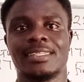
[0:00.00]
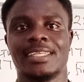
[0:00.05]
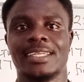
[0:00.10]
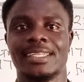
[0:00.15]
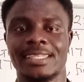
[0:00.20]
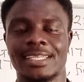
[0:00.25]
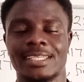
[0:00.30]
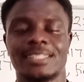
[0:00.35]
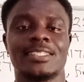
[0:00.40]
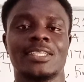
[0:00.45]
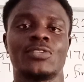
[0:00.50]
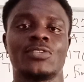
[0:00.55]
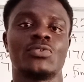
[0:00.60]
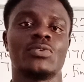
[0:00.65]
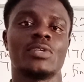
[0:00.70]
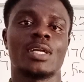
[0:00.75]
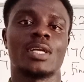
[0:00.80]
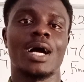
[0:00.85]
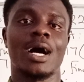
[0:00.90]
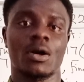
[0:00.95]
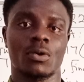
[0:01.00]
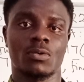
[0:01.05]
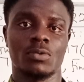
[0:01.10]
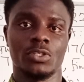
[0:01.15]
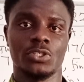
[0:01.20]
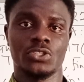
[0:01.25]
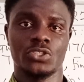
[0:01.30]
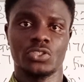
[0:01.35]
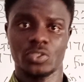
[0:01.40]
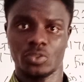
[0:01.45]
the necessary
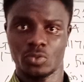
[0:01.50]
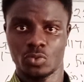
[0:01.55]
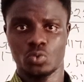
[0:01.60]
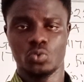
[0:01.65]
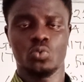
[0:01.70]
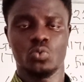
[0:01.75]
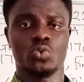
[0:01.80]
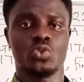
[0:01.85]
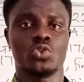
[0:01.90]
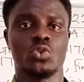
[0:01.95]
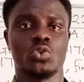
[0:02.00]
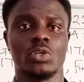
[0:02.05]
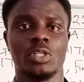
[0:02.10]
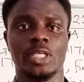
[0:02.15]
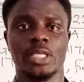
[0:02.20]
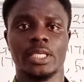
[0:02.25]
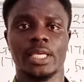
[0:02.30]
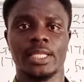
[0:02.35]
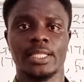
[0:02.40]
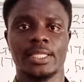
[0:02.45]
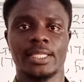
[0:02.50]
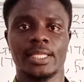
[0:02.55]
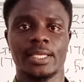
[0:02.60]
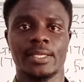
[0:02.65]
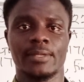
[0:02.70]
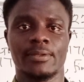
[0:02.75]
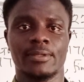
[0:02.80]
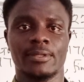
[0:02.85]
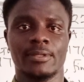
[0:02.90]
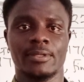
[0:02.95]
calculation. You will surely get
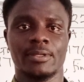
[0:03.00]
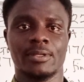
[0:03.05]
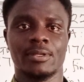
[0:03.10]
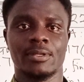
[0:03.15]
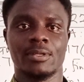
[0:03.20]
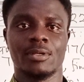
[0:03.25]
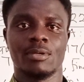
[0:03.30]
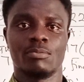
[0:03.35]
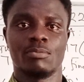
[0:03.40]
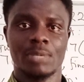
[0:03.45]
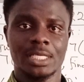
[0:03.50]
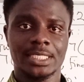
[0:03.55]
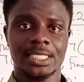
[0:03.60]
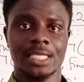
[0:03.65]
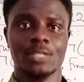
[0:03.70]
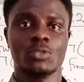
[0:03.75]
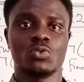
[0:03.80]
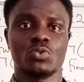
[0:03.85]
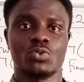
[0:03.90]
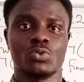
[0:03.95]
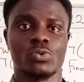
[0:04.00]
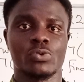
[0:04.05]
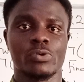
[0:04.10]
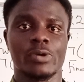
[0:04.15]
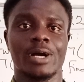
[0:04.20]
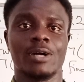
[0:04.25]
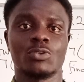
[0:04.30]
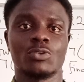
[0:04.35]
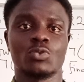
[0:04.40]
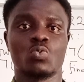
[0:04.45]
there. Master
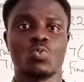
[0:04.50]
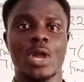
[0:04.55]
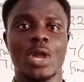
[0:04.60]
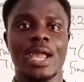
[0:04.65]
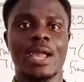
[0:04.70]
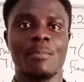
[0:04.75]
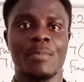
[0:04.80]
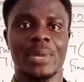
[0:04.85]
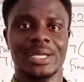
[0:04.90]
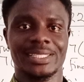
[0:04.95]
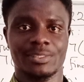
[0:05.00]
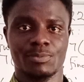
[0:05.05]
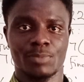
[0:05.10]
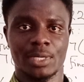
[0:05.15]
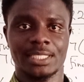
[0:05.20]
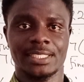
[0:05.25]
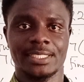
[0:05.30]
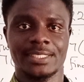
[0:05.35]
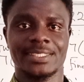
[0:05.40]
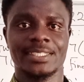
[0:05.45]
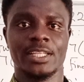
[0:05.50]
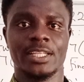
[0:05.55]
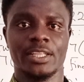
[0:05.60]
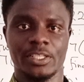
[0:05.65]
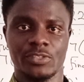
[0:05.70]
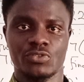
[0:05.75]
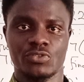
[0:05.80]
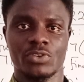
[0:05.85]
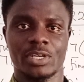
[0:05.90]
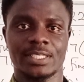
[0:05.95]
tutorials where mathematics
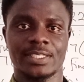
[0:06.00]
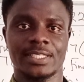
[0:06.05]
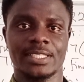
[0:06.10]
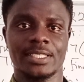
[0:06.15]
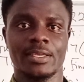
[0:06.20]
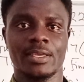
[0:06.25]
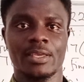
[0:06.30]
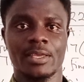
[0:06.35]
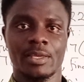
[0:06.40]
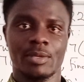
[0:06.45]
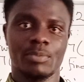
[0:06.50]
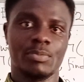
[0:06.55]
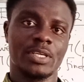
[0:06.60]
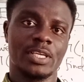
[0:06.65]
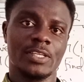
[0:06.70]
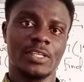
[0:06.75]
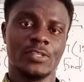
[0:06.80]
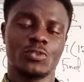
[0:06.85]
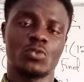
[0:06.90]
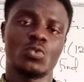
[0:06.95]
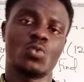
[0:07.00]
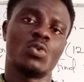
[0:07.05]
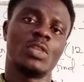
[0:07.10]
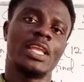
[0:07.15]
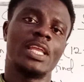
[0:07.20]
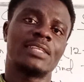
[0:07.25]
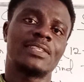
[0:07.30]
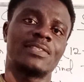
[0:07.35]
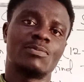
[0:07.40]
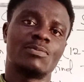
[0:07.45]
literacy begins. So
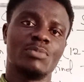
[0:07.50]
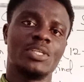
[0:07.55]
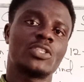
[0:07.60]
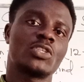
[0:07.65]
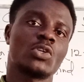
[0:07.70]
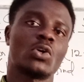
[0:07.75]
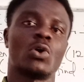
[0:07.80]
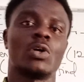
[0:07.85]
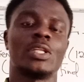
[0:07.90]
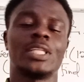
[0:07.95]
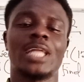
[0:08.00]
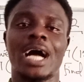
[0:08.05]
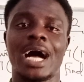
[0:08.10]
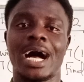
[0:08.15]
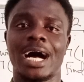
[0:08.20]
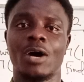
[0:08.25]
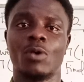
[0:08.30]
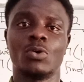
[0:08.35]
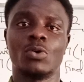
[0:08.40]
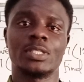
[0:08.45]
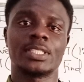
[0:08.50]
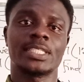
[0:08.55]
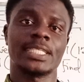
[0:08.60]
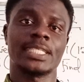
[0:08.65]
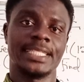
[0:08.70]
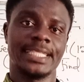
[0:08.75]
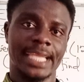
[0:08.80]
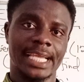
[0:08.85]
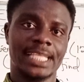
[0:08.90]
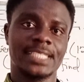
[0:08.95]
let's meet on our
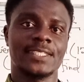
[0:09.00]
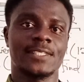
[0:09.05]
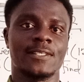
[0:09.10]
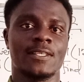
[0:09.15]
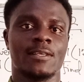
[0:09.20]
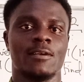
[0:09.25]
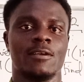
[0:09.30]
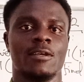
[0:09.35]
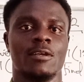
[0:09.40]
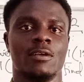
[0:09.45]
next